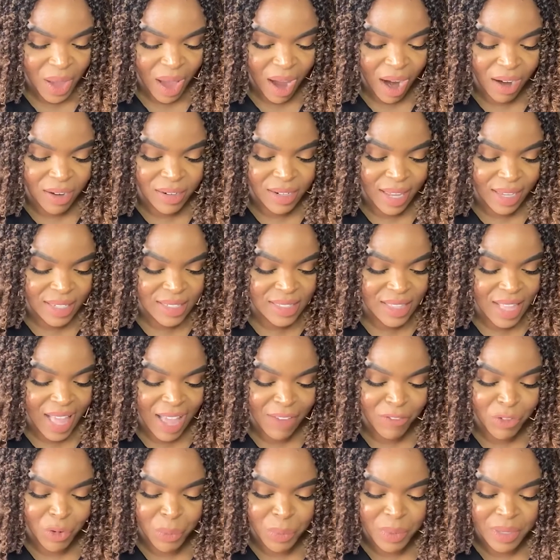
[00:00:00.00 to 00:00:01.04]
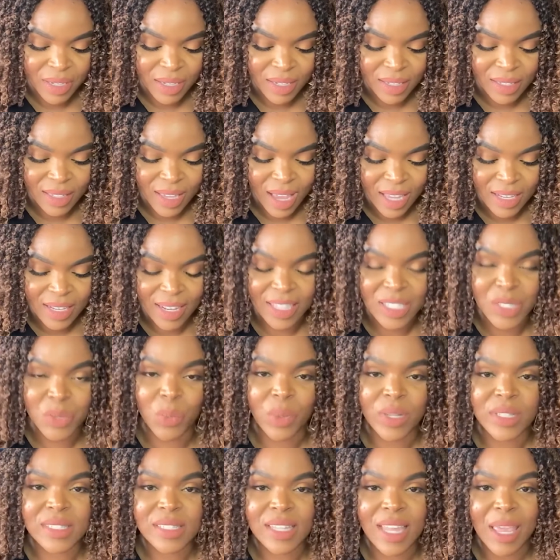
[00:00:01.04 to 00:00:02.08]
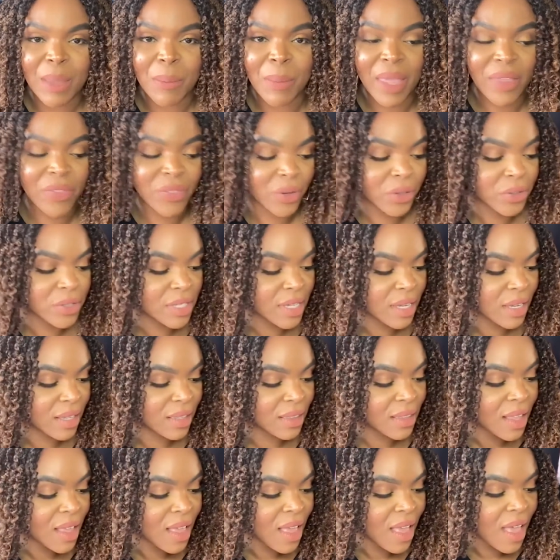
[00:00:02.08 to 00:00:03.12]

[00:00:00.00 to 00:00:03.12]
our next live will be next Wednesday, May 13th.